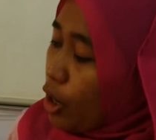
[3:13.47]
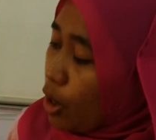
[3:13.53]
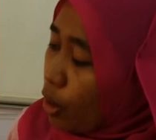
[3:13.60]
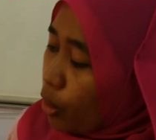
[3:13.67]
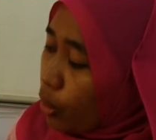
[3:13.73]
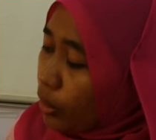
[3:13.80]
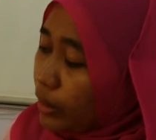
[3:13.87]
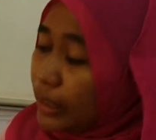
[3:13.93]

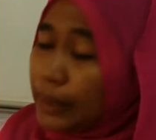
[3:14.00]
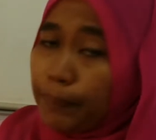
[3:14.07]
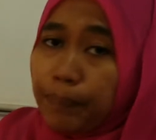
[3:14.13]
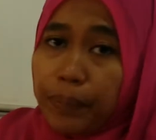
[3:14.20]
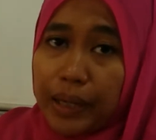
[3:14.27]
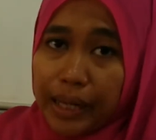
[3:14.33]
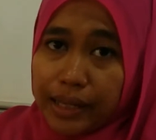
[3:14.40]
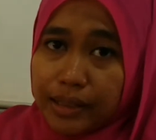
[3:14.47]
only
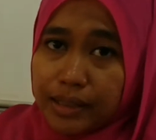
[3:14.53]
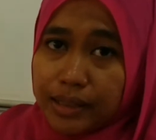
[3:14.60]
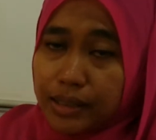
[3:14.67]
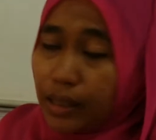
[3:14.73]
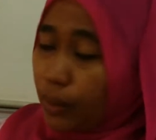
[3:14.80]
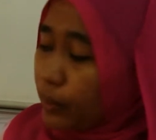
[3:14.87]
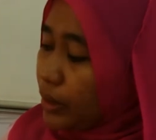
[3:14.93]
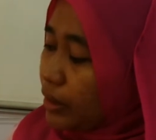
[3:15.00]
plants
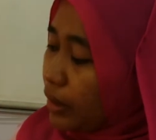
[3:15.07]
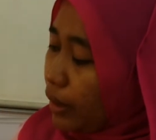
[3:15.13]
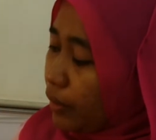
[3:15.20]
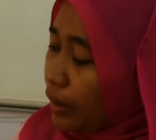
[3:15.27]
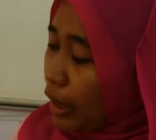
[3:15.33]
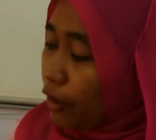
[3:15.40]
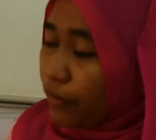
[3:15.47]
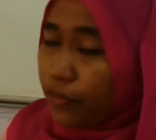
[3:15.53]
that will
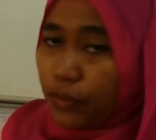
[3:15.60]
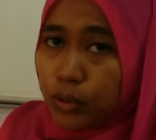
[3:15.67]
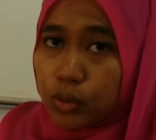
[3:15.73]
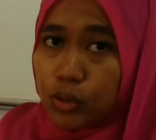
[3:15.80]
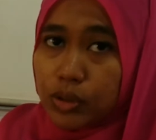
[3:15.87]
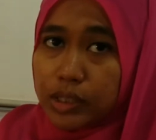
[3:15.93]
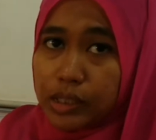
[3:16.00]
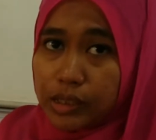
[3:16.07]
carry out
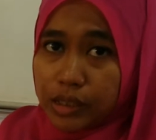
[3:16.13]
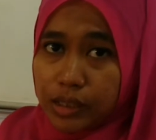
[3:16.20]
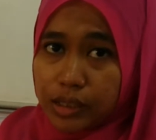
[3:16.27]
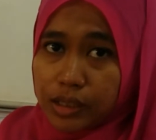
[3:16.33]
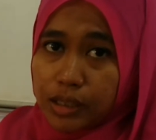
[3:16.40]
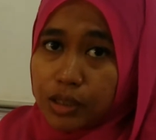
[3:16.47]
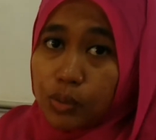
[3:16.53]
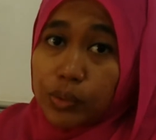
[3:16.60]

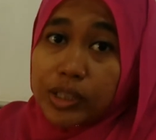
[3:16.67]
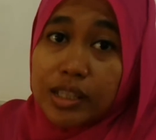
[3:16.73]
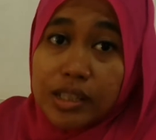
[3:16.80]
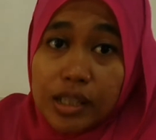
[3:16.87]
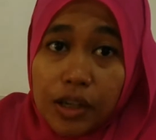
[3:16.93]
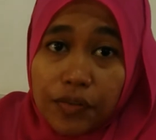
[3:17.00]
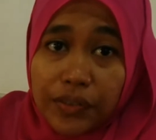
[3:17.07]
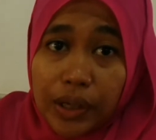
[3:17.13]
photosynthesis will
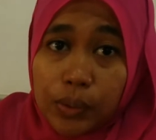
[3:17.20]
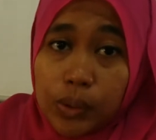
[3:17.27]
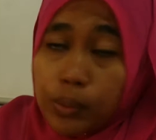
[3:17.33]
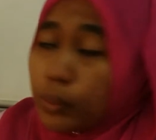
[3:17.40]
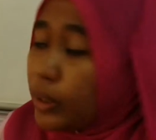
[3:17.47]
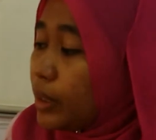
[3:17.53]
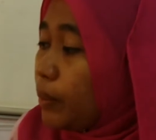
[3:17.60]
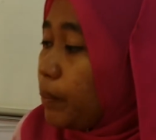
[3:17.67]
save our
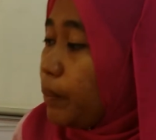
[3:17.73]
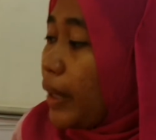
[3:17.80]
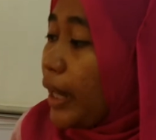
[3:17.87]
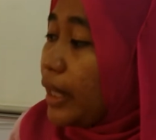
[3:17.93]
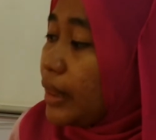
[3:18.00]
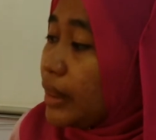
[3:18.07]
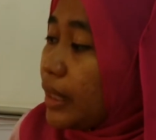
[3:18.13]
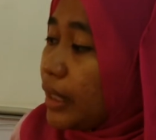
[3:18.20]
world
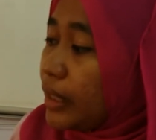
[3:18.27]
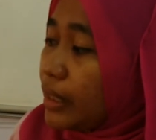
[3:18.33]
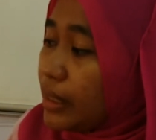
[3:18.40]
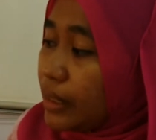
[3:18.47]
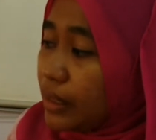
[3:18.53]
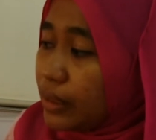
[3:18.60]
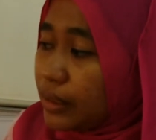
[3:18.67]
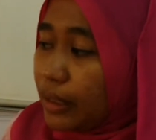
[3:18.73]
by taking
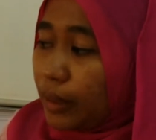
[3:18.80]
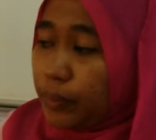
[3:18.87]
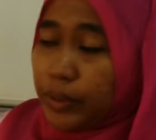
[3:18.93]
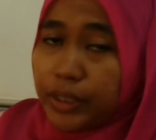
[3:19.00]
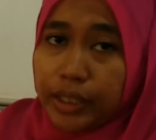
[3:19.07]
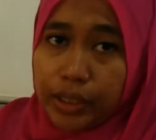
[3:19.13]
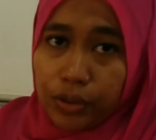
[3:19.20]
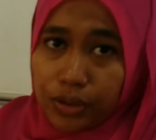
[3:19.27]
in carbon
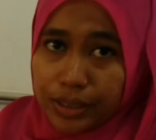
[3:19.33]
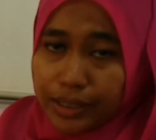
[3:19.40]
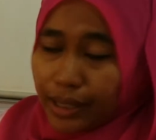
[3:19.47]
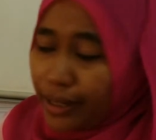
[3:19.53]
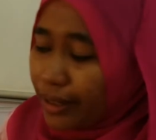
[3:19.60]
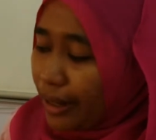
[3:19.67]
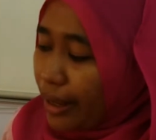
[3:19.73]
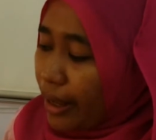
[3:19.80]

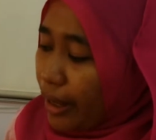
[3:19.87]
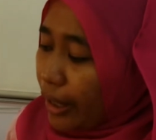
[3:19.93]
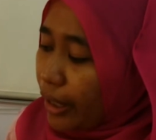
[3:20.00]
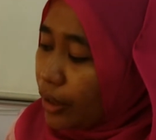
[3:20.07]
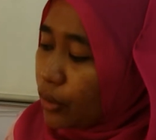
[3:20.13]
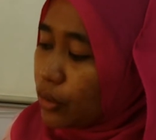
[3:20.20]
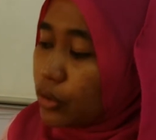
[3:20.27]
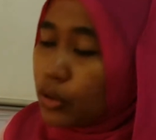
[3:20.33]
dioxide
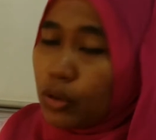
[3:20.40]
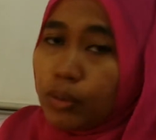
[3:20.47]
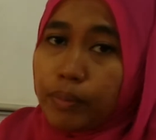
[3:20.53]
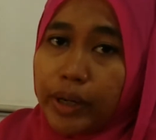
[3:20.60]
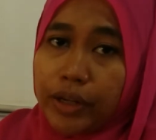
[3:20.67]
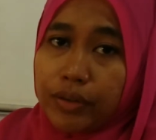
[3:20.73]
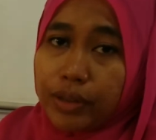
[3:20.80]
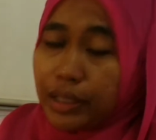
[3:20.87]
and also
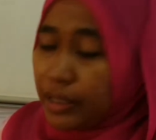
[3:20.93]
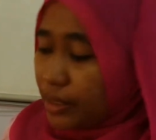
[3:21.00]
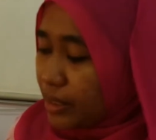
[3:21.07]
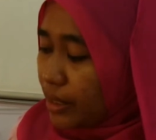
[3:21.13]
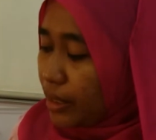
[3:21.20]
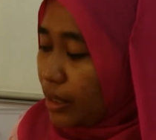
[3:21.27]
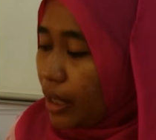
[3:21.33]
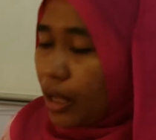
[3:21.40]
by
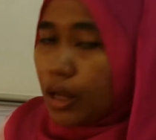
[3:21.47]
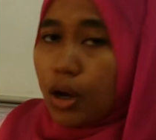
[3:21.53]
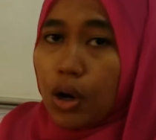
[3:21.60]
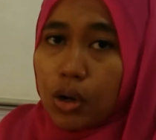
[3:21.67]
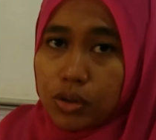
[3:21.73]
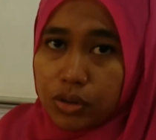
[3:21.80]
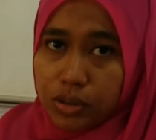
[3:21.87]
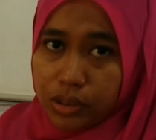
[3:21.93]
releasing
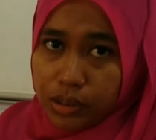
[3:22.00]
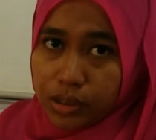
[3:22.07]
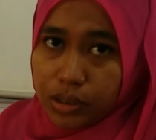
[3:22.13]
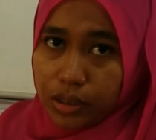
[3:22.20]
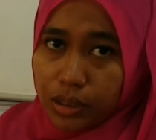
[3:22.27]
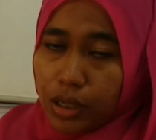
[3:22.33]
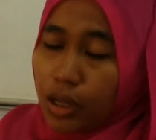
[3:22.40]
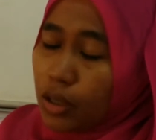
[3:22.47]

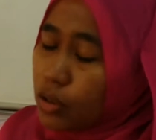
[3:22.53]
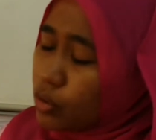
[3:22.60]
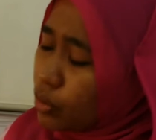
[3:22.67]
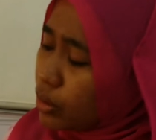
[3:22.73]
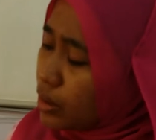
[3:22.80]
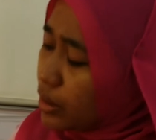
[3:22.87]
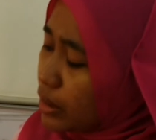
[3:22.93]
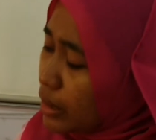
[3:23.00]
oxygen. So,
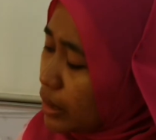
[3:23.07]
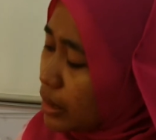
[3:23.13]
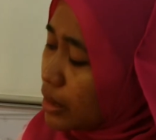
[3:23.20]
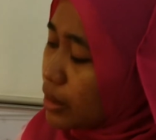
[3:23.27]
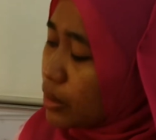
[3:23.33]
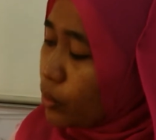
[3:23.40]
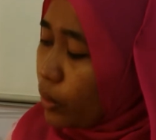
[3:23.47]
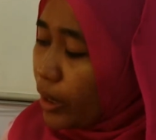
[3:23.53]

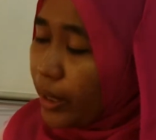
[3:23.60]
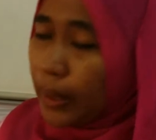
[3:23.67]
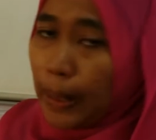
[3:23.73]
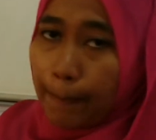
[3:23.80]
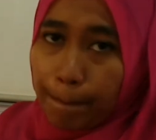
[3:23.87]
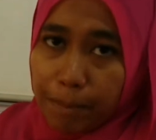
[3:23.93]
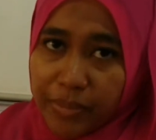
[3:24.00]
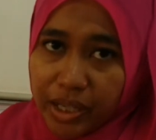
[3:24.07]
this
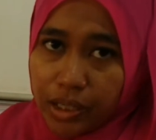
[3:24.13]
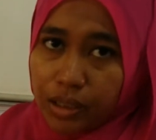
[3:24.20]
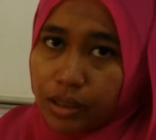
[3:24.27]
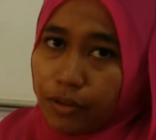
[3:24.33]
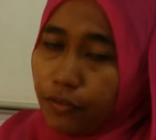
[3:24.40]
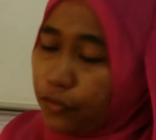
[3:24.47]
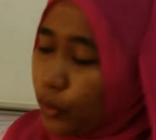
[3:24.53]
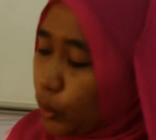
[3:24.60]
one make
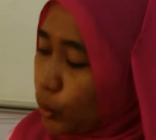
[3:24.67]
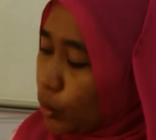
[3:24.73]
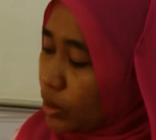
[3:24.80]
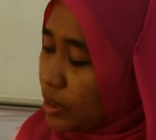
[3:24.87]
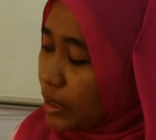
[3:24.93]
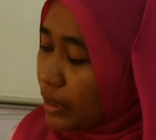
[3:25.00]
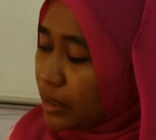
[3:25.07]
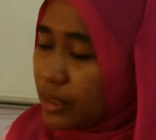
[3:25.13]

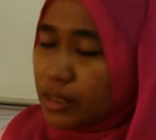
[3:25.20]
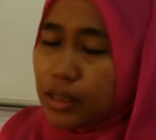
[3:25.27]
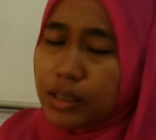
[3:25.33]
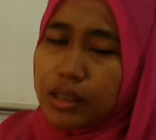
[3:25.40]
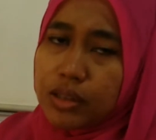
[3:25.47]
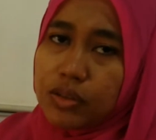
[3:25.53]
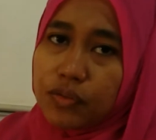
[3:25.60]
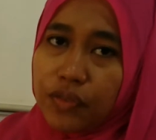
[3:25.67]
photosynthesis
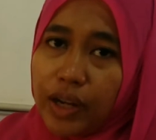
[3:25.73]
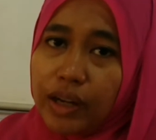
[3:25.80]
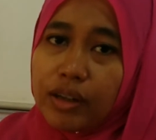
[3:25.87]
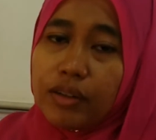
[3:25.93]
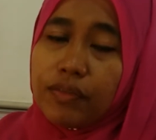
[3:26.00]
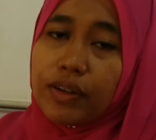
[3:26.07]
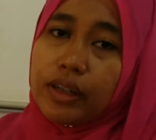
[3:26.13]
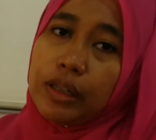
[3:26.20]
is
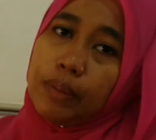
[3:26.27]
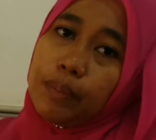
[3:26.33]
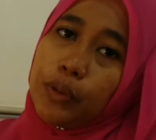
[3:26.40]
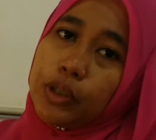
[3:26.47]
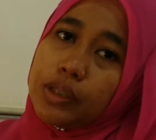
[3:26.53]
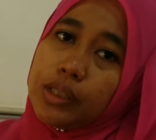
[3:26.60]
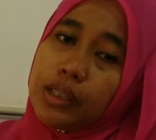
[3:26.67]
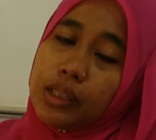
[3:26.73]
very
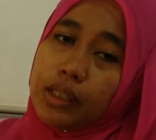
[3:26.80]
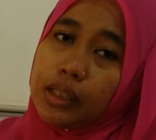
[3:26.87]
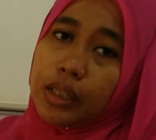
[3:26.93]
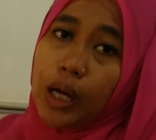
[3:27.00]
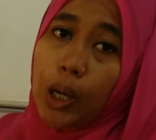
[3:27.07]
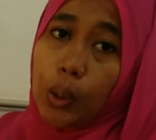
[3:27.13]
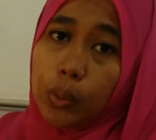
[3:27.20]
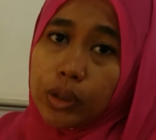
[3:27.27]
important in
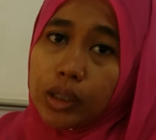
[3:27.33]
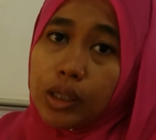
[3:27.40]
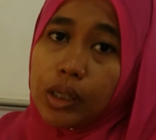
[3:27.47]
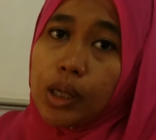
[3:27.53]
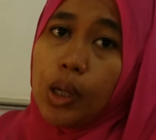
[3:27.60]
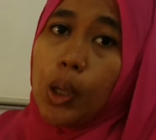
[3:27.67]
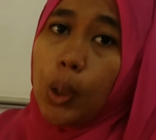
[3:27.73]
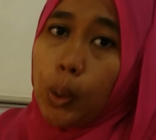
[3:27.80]
our
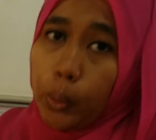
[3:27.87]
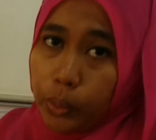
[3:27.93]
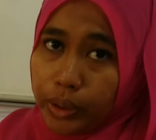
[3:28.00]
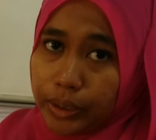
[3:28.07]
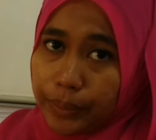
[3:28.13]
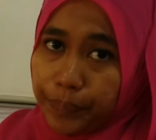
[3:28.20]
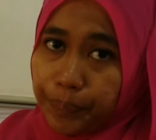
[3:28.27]
world.